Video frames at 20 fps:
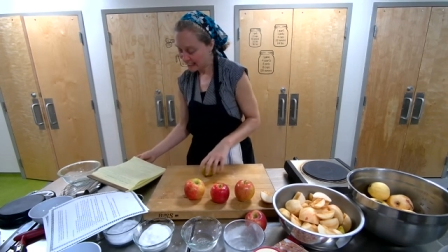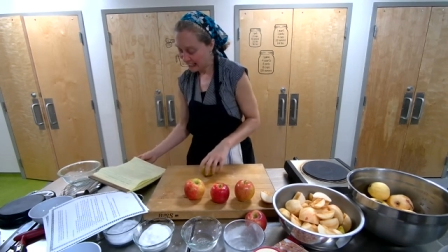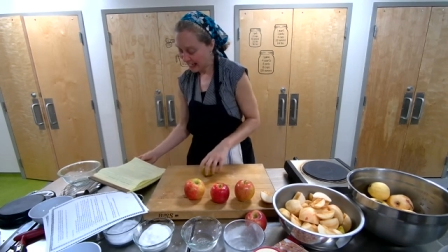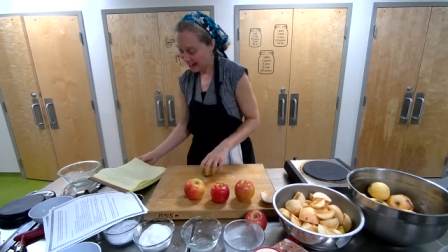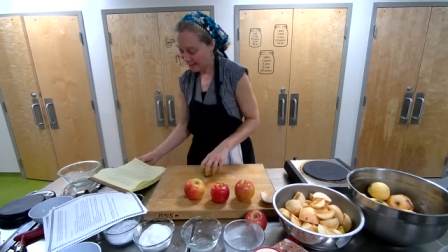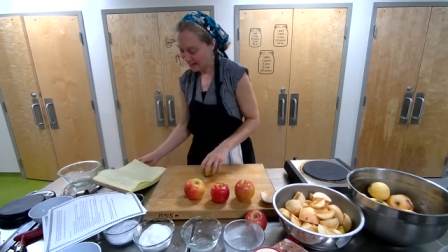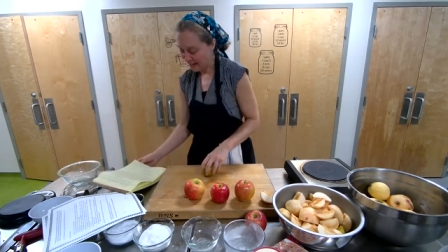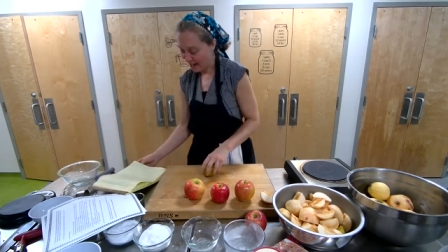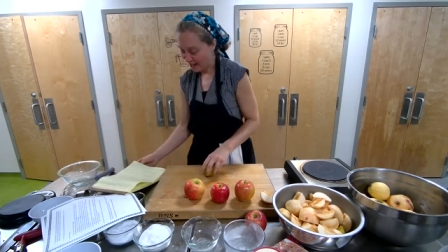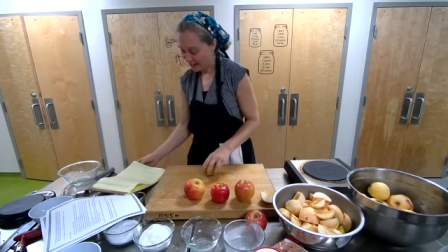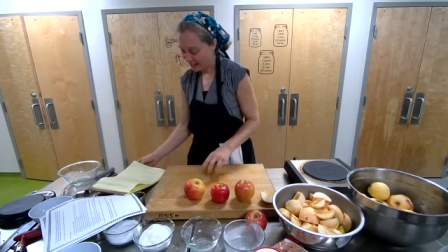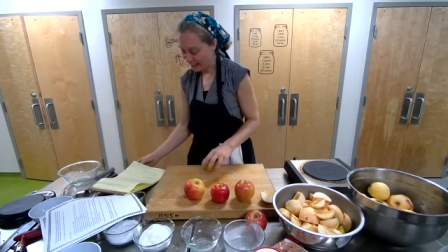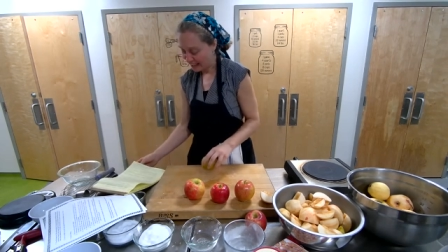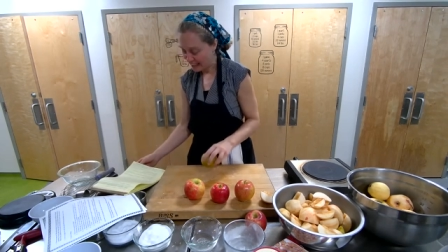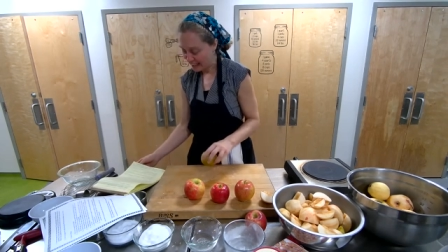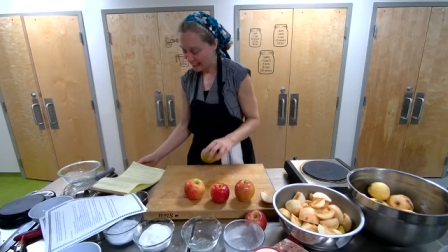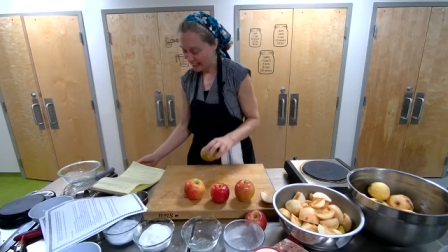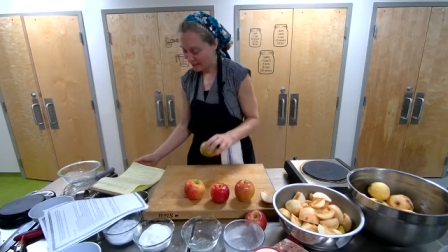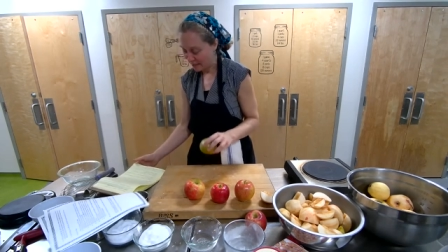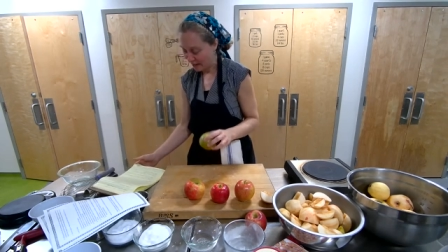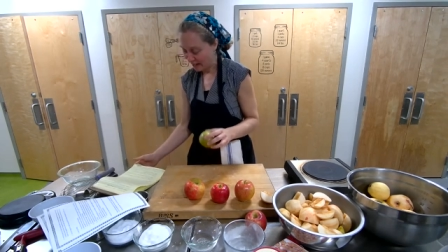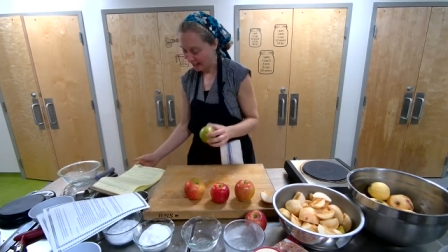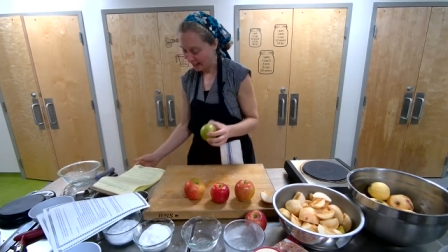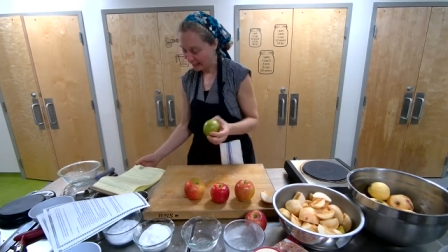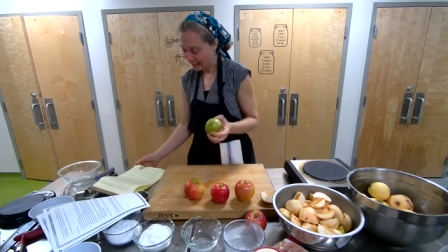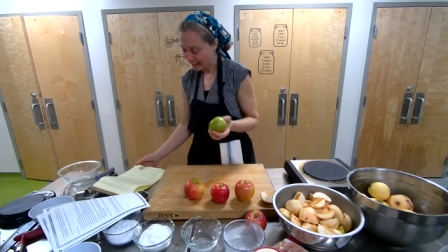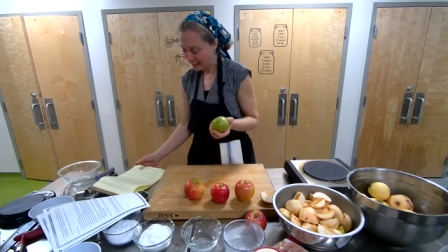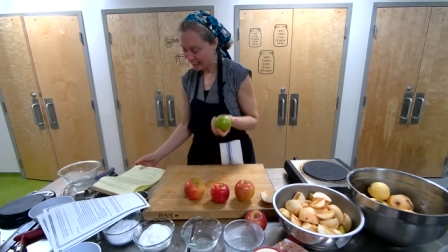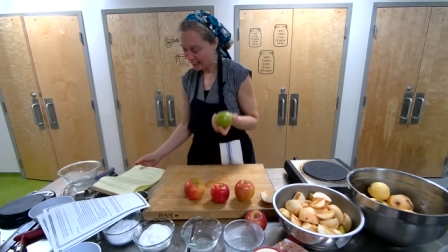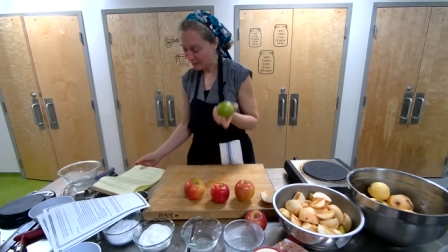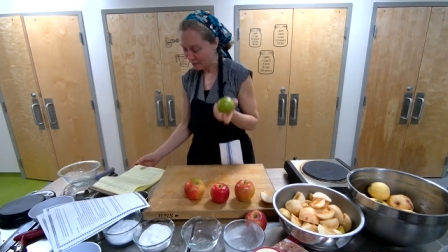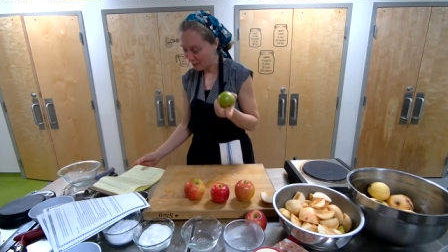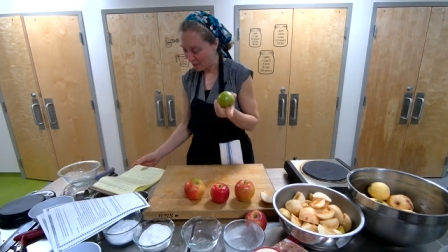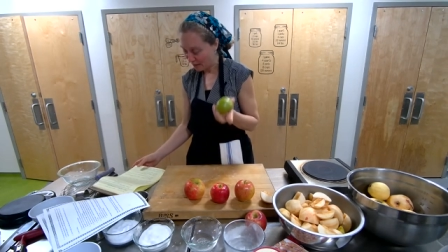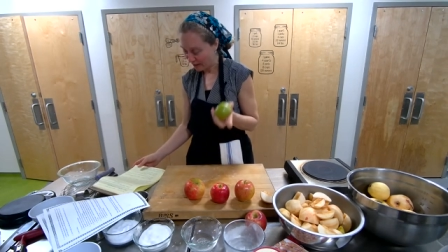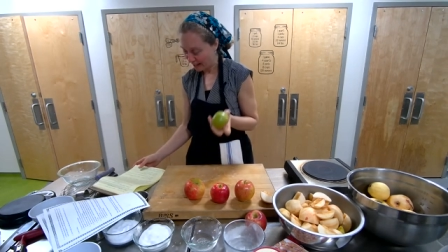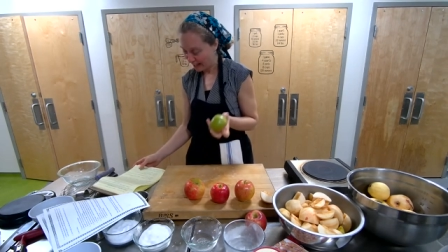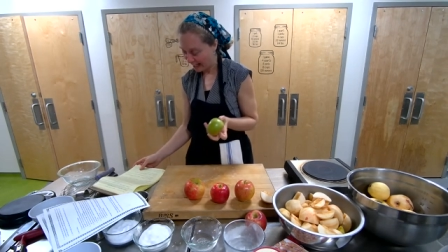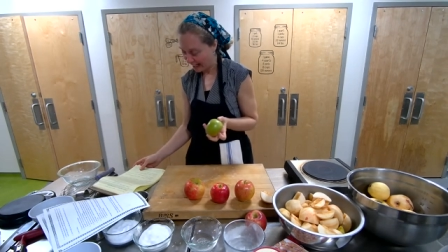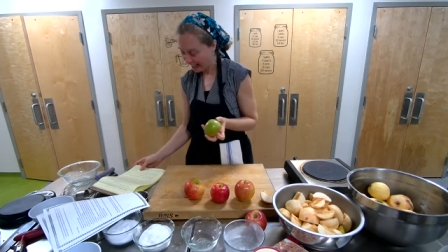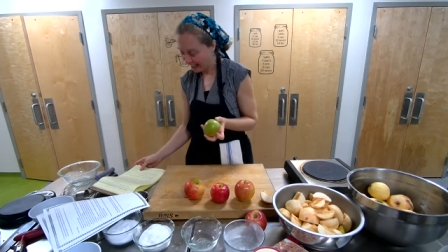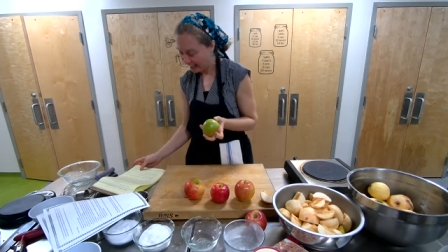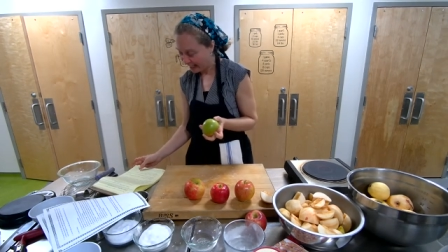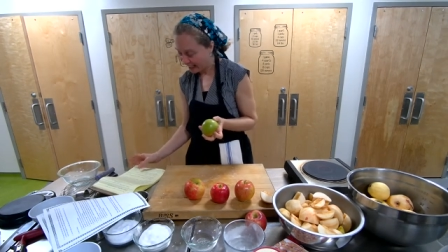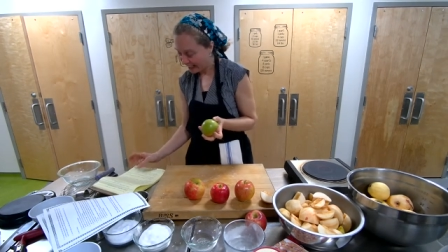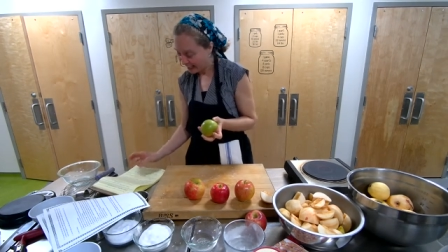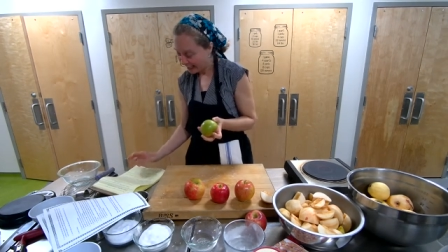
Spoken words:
I found in City Market this morning,